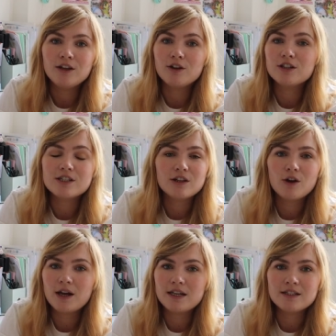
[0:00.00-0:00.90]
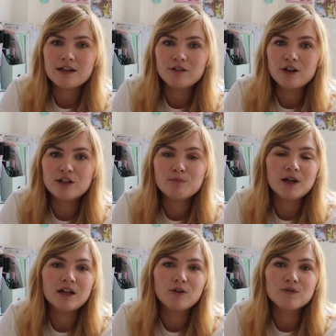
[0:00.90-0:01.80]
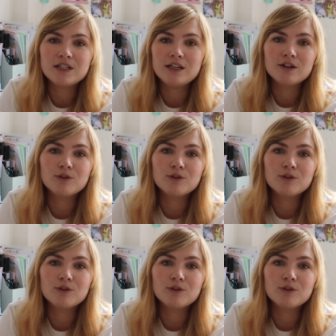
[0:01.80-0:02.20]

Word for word: you can just go ahead and download it, but obviously you